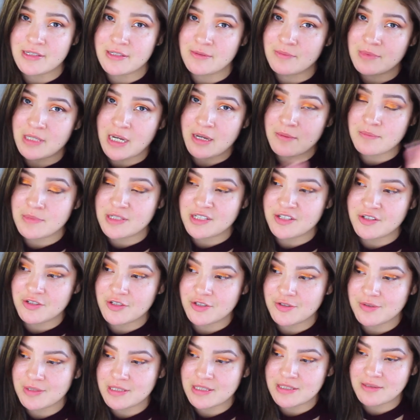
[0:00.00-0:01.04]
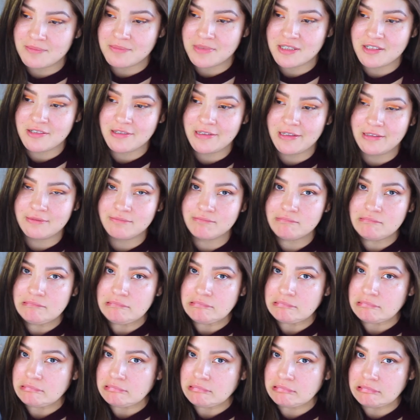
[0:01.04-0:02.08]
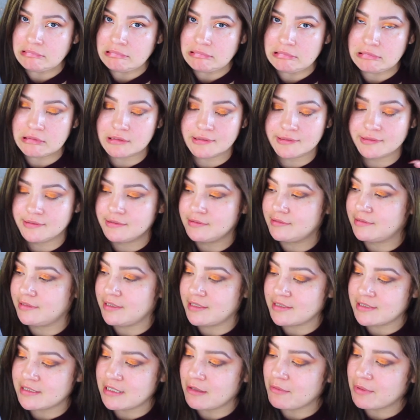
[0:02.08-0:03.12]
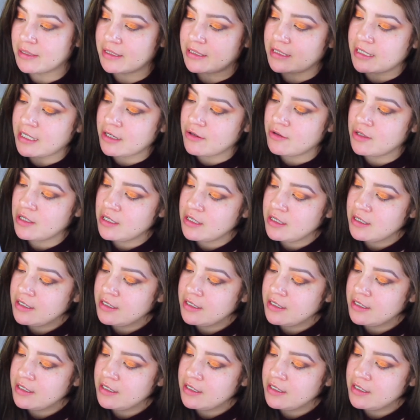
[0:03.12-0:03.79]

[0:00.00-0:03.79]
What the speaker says: Sometimes you're doing something, you're like, oh, that's not working out.